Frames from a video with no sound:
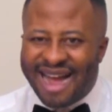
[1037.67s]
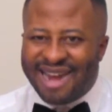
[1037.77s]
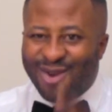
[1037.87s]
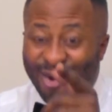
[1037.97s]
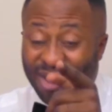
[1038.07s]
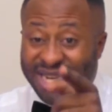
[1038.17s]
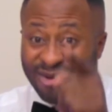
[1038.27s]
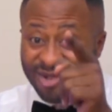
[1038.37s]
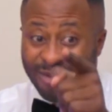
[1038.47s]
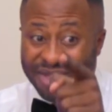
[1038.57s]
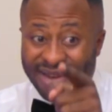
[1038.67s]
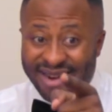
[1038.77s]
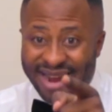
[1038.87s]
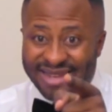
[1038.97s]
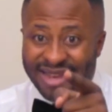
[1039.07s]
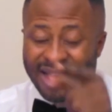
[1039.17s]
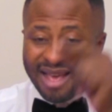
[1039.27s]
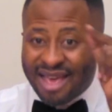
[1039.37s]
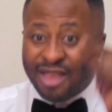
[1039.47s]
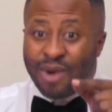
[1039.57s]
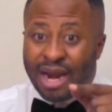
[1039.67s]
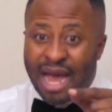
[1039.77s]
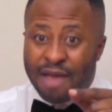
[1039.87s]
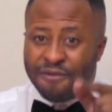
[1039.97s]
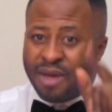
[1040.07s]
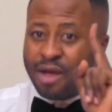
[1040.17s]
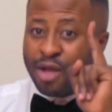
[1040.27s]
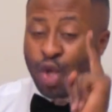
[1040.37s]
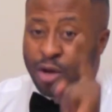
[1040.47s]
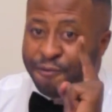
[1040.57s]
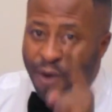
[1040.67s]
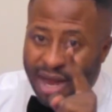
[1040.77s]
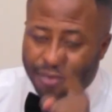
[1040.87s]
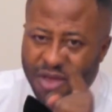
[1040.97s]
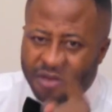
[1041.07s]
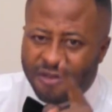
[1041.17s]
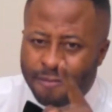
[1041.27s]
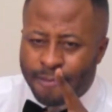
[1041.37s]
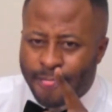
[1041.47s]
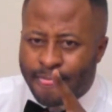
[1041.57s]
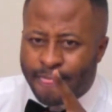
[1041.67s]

and God shall do something great in your life. Don't forget this.